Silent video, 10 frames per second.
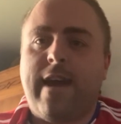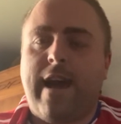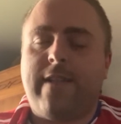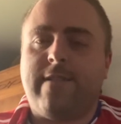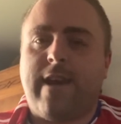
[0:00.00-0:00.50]

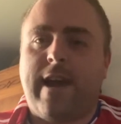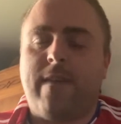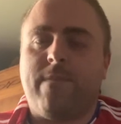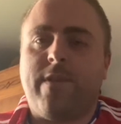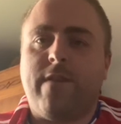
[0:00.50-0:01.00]

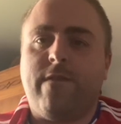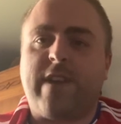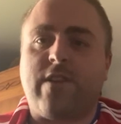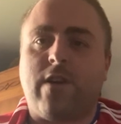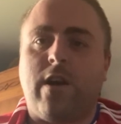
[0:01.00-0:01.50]
And
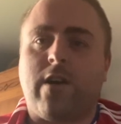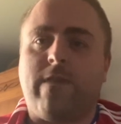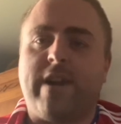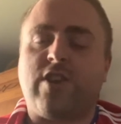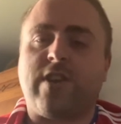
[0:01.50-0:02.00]
Victor
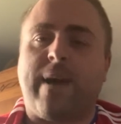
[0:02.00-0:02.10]
Gorkovich